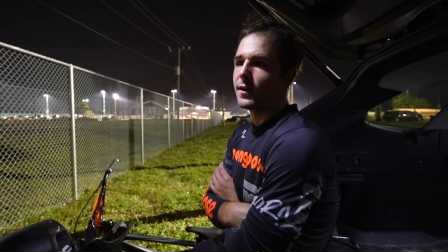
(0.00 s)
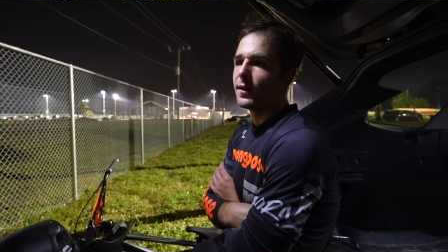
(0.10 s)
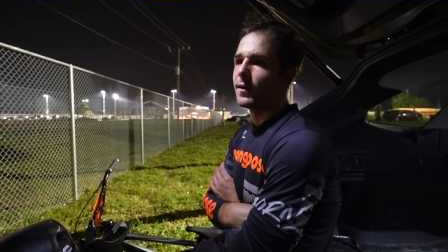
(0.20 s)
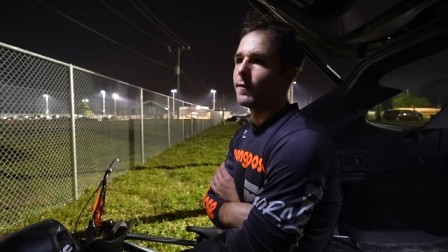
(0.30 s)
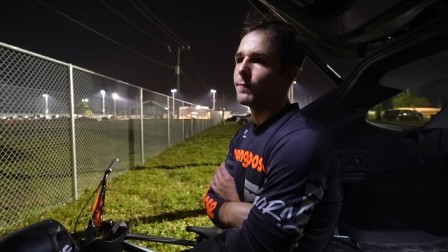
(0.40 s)

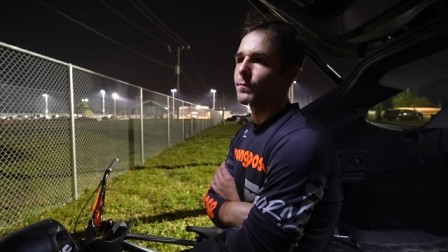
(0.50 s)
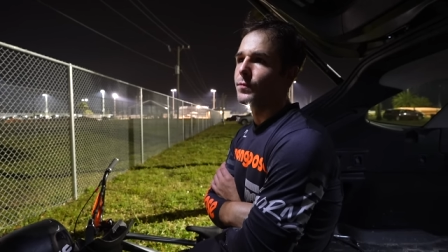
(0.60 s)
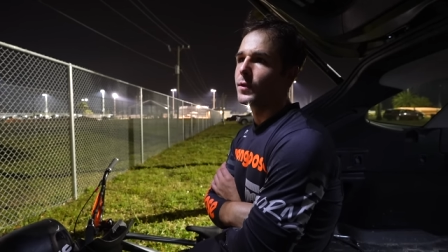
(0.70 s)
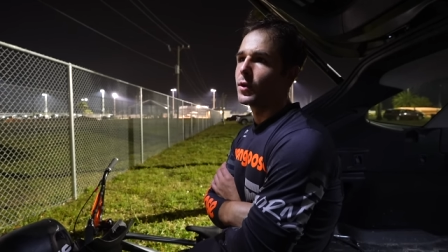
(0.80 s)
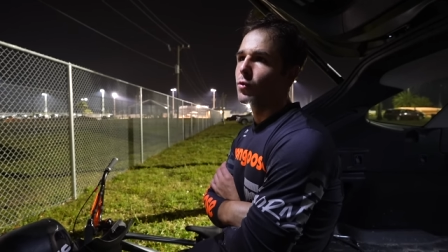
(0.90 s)
Um,
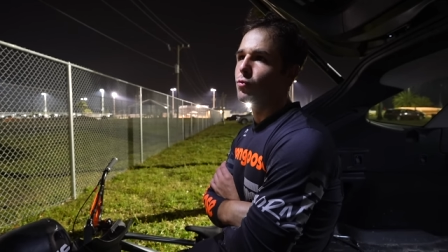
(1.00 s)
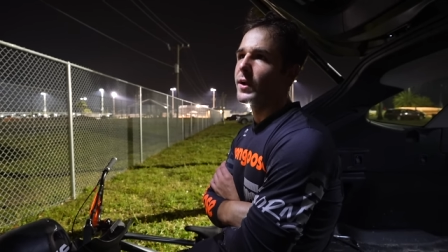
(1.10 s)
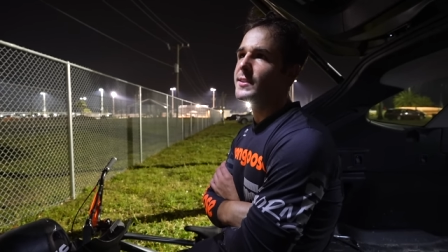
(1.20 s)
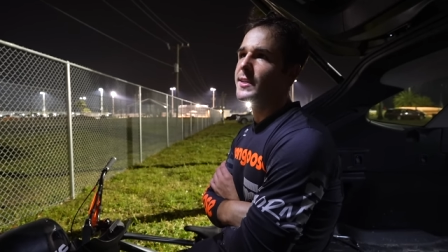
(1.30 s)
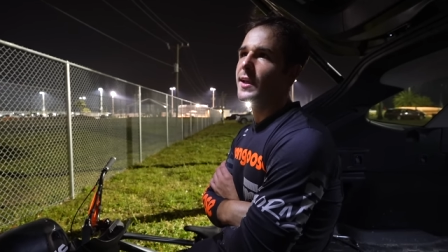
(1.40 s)

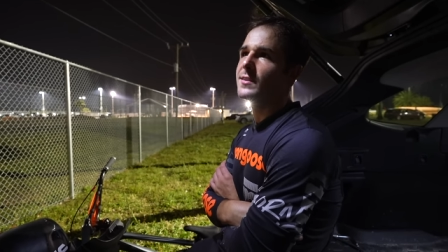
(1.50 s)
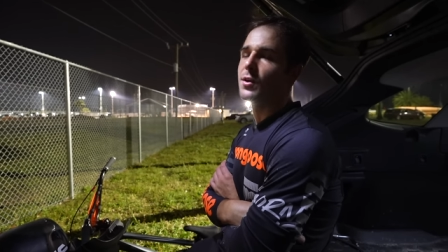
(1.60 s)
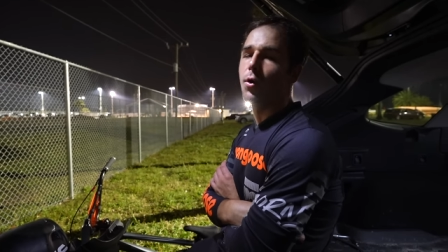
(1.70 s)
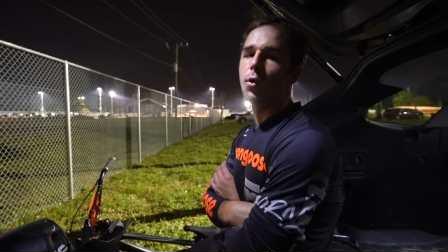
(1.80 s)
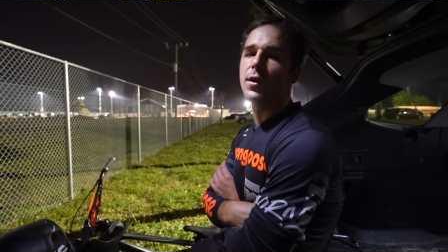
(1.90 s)
racing as a
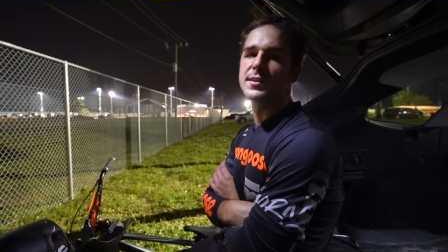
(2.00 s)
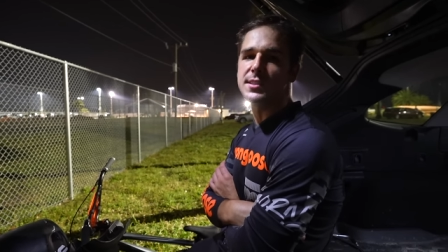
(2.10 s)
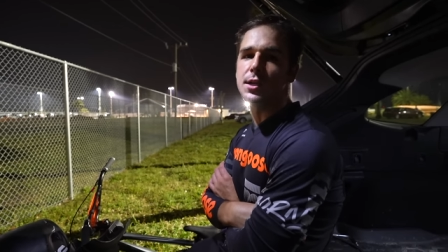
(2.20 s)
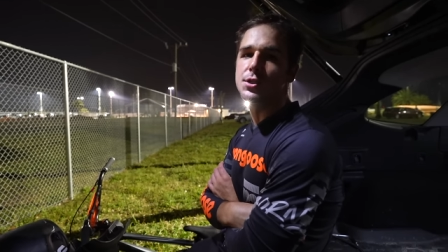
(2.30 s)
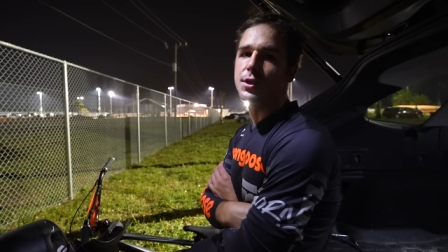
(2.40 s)
whole has
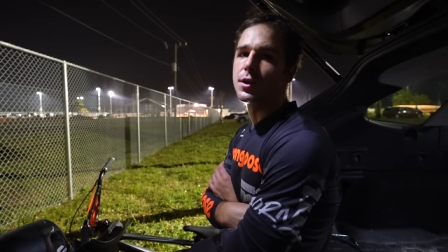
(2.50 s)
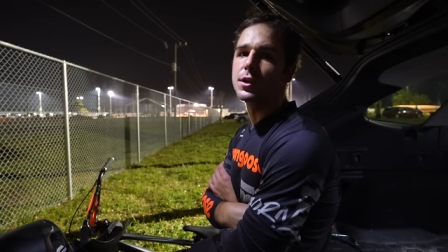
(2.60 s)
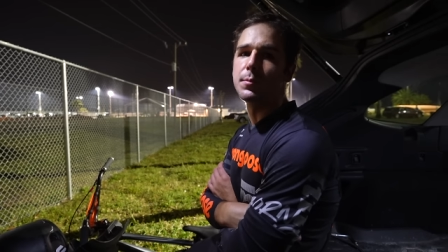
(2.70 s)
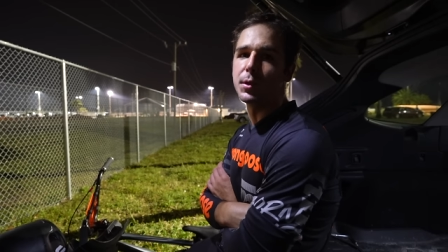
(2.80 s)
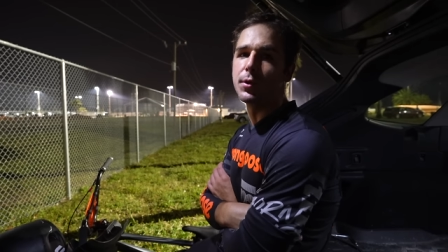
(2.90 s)
such a good
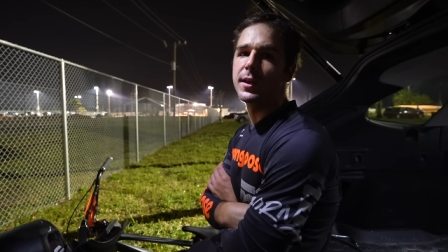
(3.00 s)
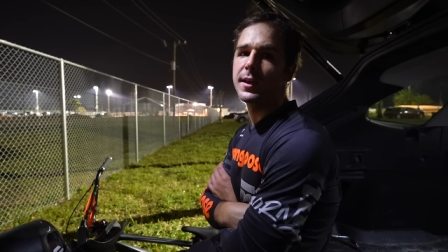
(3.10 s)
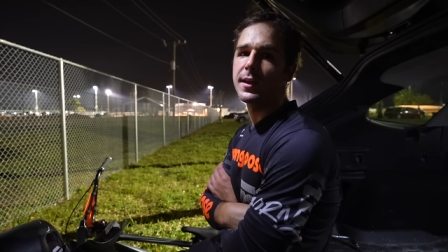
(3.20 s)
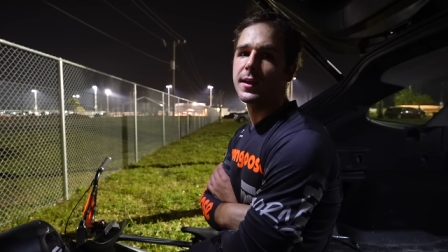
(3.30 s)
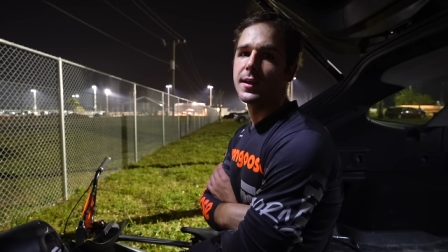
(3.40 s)

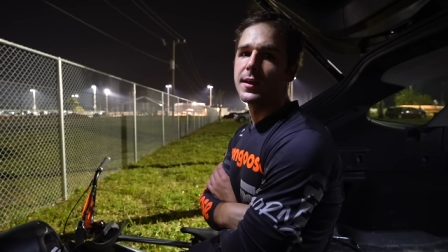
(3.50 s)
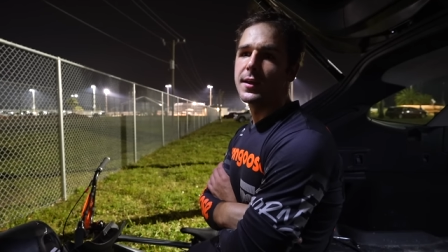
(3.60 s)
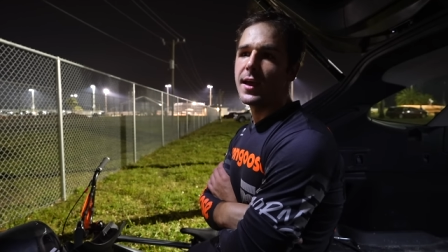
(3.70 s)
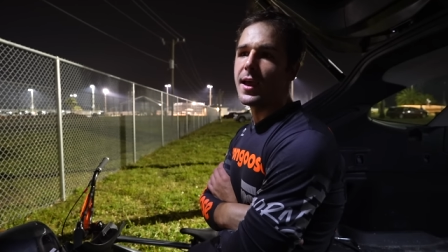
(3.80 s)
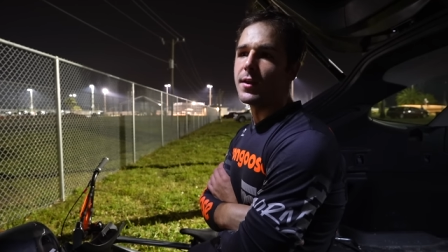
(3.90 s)
community,
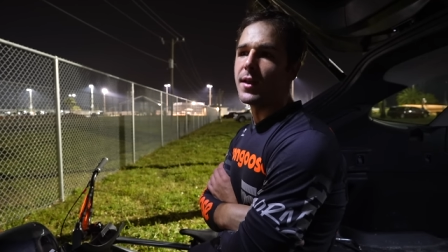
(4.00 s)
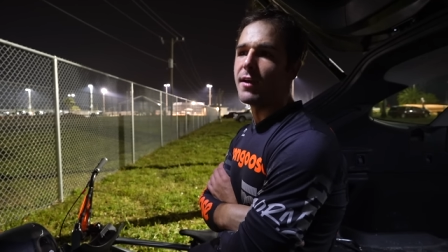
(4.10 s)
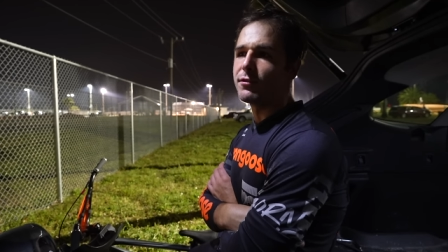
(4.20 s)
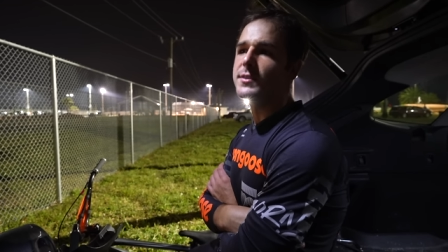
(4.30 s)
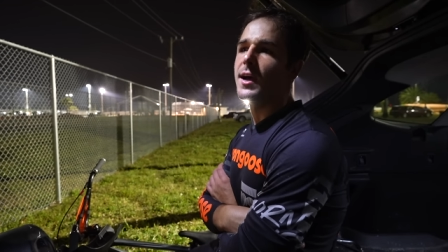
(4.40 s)
and
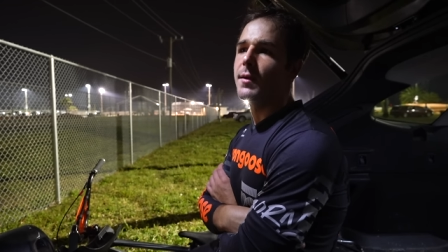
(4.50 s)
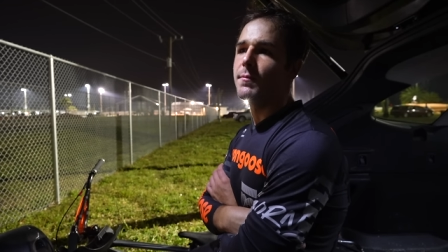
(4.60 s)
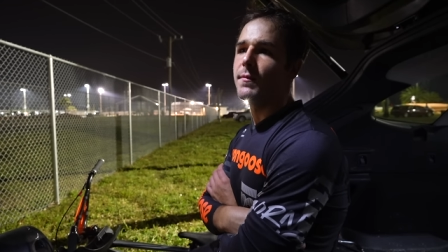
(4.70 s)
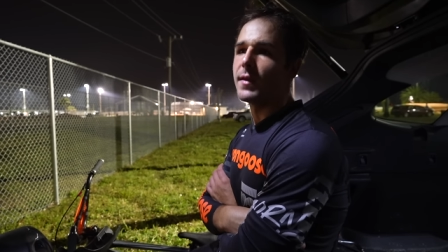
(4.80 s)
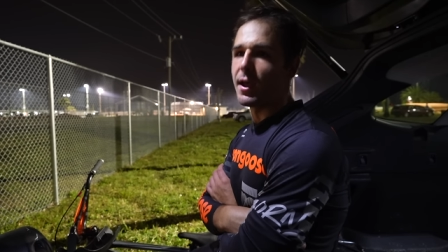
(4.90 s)
every
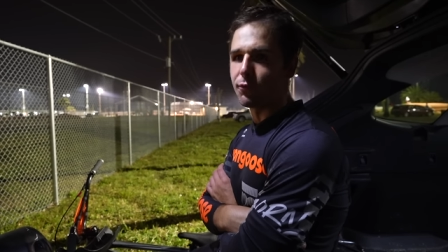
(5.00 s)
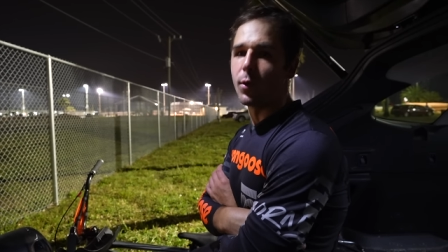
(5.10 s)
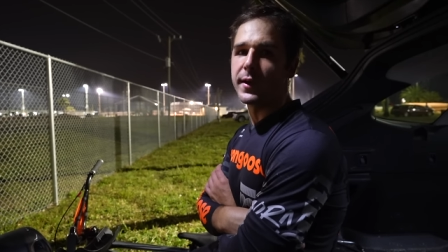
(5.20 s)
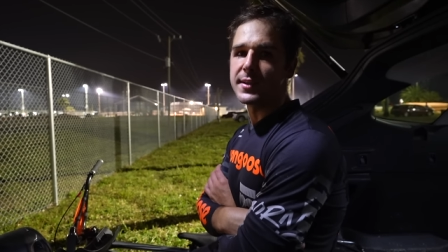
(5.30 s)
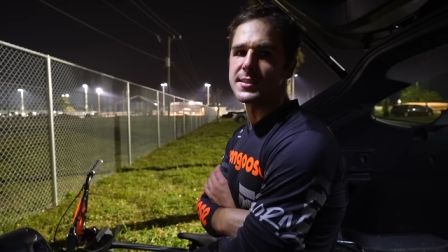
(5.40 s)
time
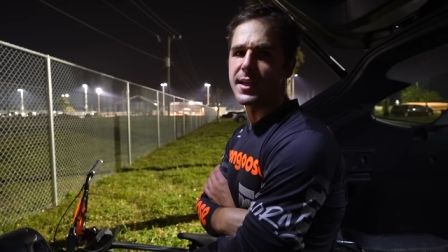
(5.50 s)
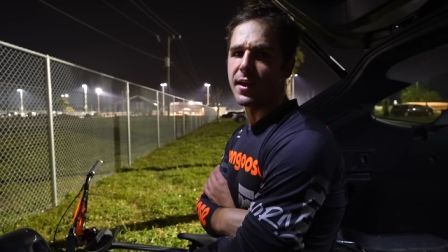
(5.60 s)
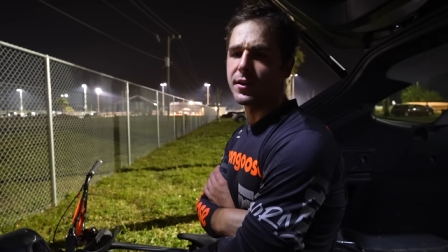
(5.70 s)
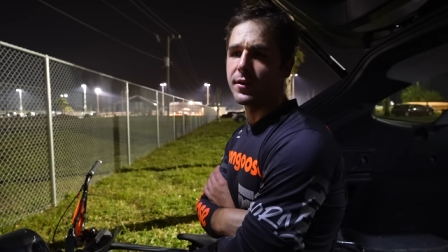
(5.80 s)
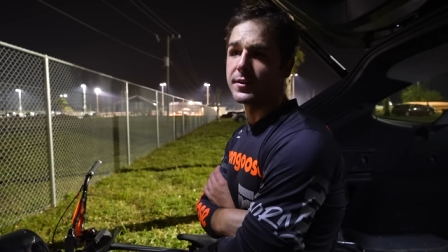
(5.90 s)
everyone gets
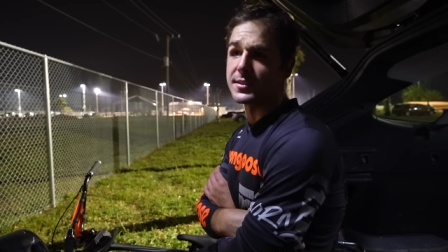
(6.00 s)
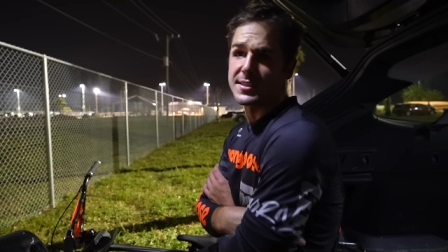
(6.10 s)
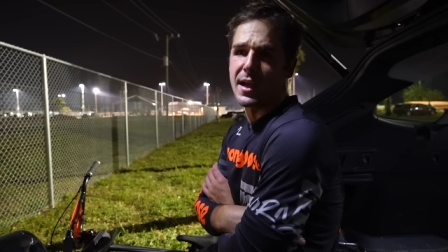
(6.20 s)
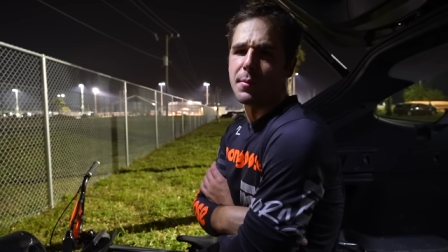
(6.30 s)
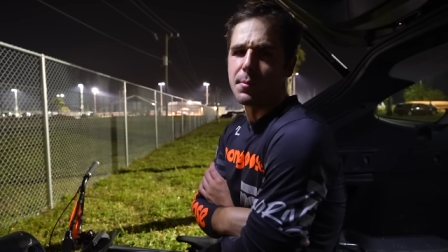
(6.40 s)
together and
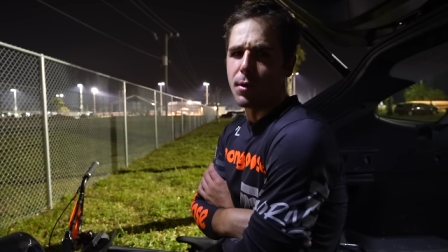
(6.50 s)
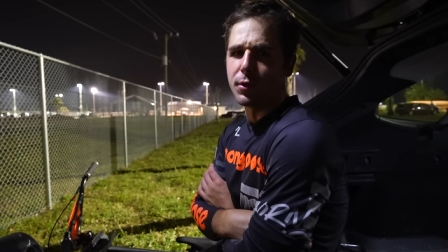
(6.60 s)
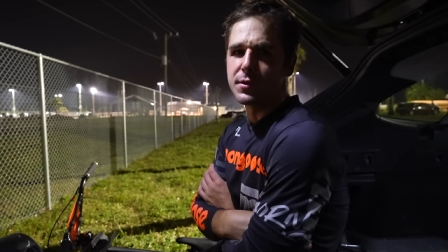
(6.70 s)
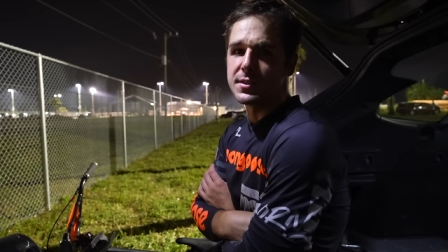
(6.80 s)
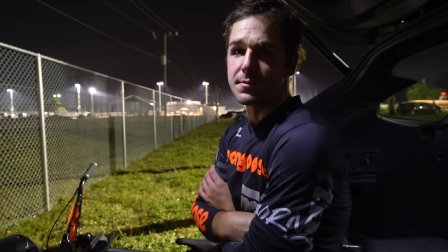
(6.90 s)
see how many
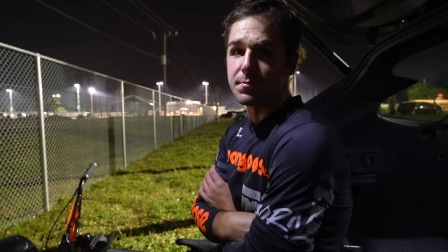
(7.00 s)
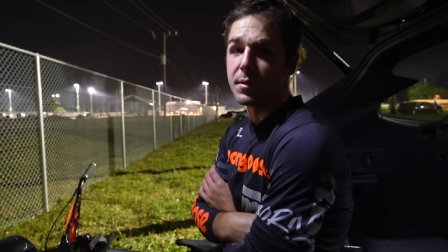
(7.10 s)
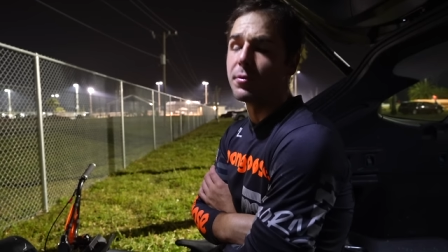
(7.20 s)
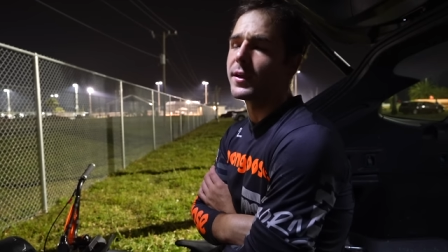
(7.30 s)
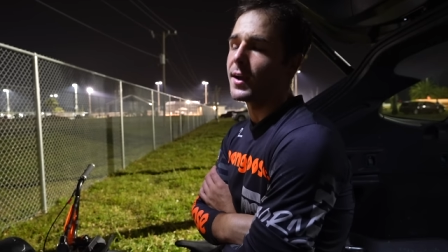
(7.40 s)
motos and
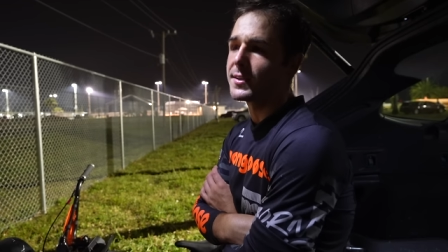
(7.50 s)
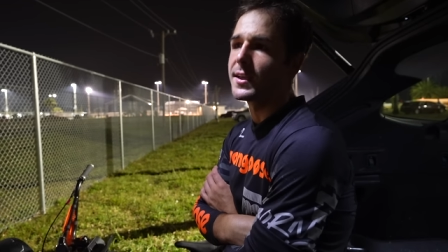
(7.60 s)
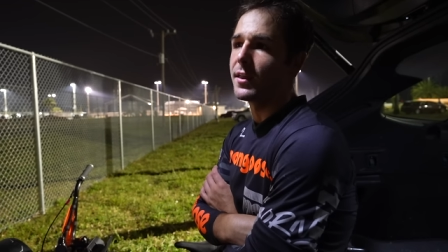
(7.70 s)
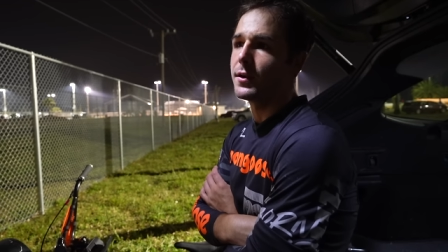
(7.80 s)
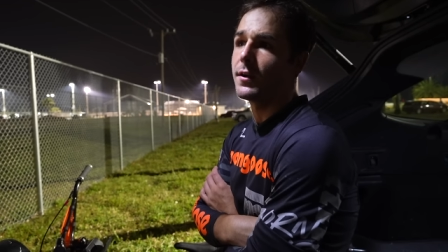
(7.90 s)
people that got
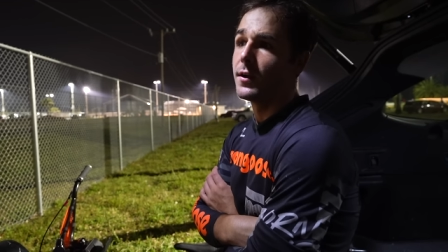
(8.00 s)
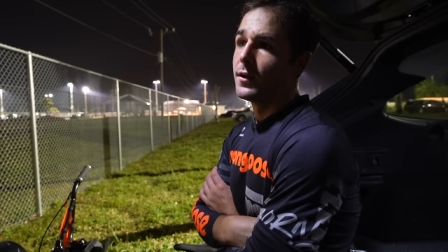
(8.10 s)
together